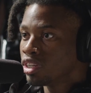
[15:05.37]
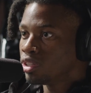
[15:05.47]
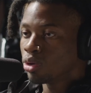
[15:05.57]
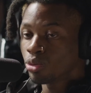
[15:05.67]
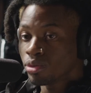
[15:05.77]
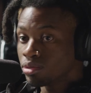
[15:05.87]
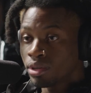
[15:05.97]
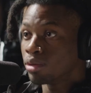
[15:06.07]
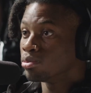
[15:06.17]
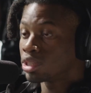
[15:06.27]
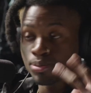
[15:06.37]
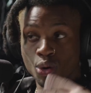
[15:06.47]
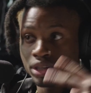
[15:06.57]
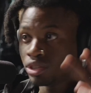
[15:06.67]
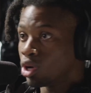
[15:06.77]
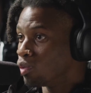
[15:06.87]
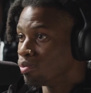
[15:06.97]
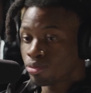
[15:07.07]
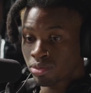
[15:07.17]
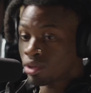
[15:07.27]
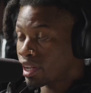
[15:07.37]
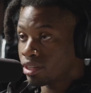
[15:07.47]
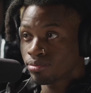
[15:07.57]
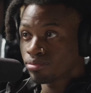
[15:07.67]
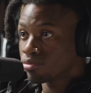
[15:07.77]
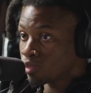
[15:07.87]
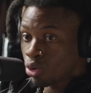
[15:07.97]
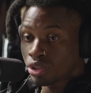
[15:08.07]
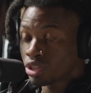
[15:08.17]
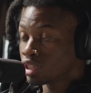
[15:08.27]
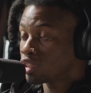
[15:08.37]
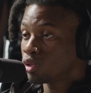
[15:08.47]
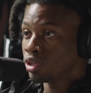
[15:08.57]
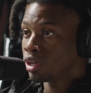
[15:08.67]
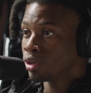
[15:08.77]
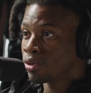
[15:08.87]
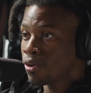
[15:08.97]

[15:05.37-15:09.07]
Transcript: You know, him smoking dope, like, going to the studio.